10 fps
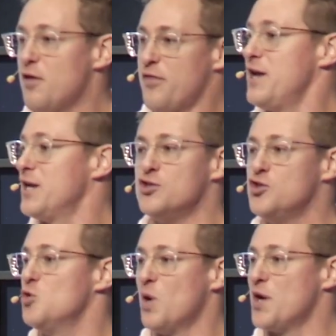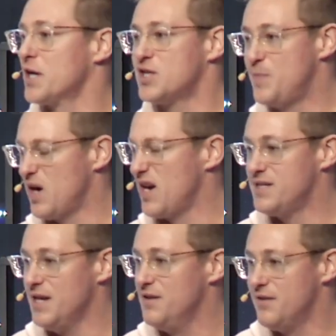things you want to
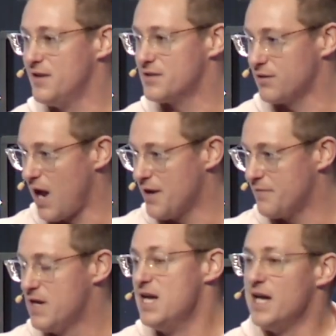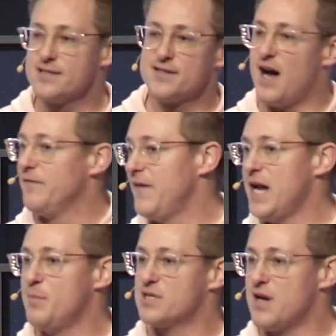experience in this life, it's not
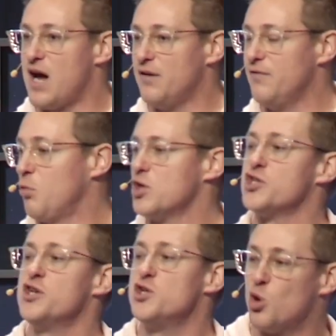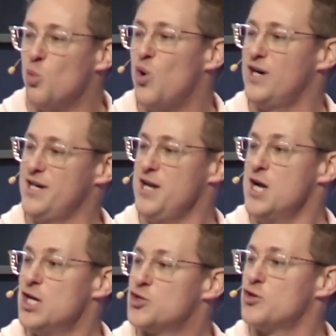fame, it's not fortune, your one
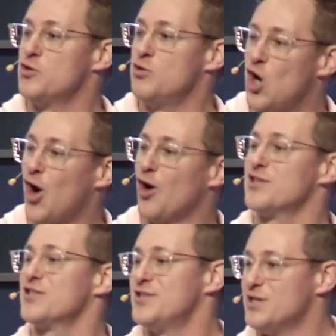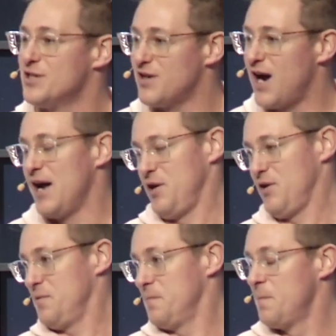true heart's desire
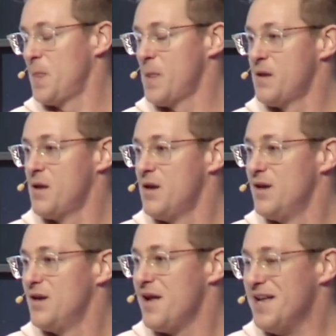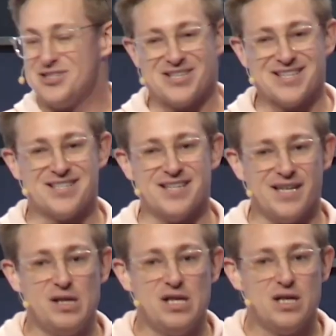is to
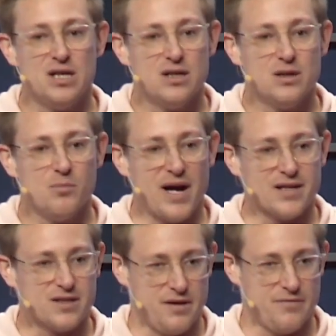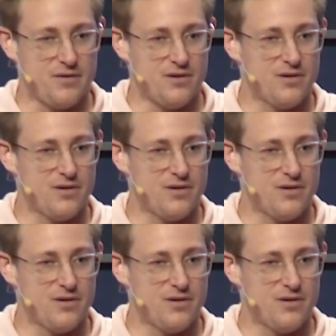see my Savior,